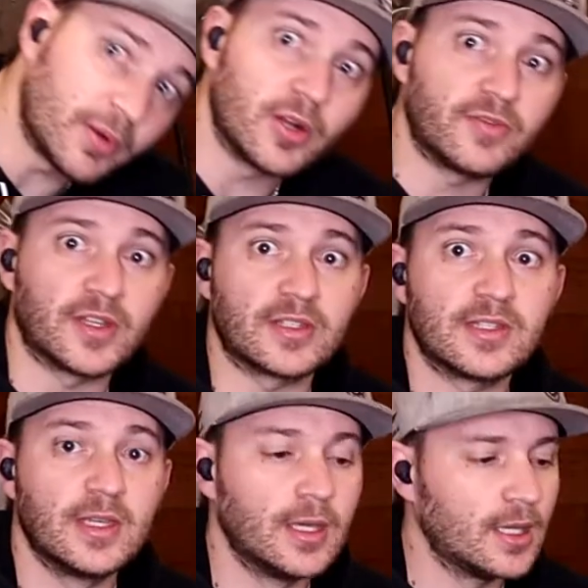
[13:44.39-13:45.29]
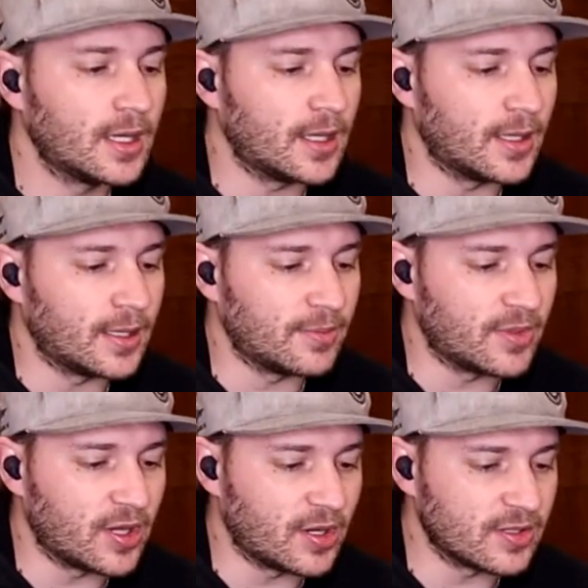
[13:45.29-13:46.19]
perfect.
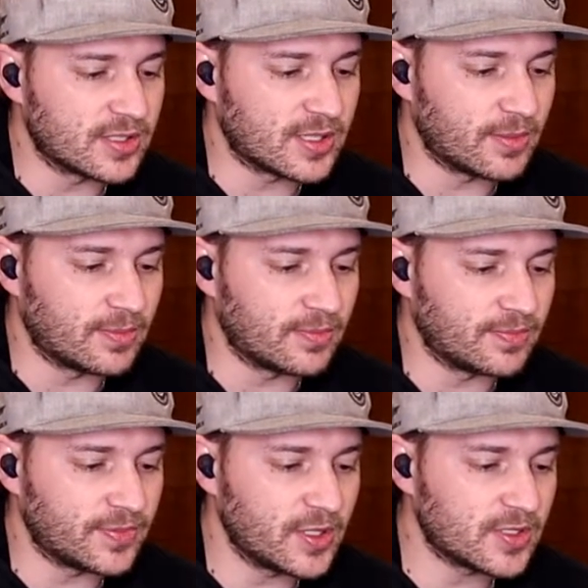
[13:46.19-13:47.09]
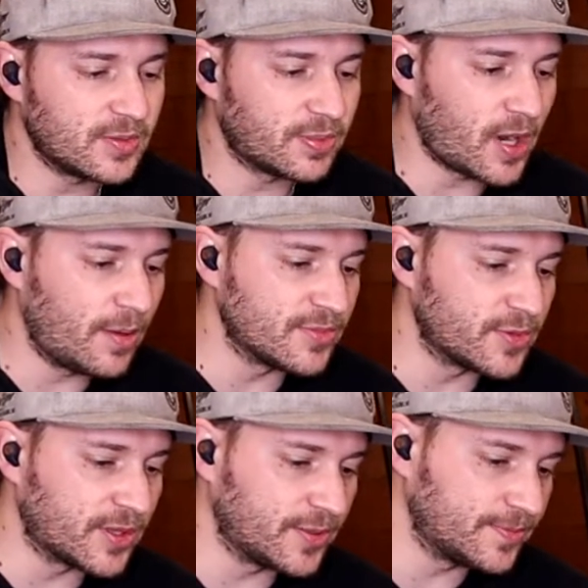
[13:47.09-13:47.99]
There's some problems
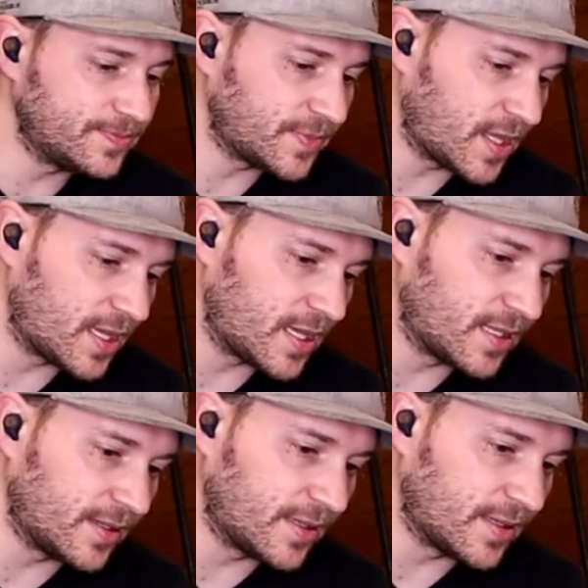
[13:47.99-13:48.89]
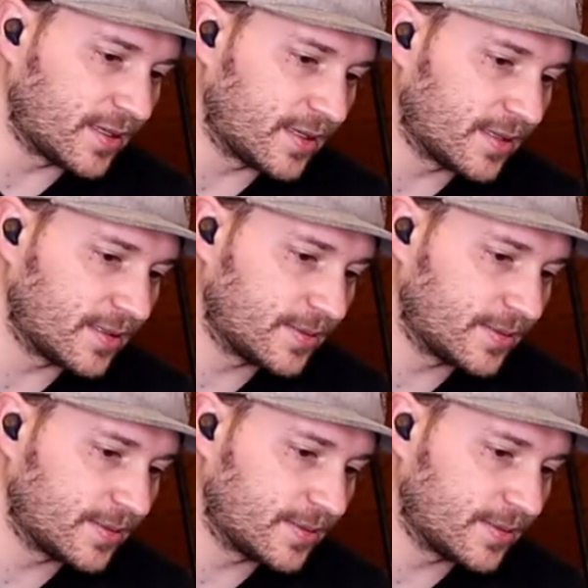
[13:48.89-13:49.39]
with them, and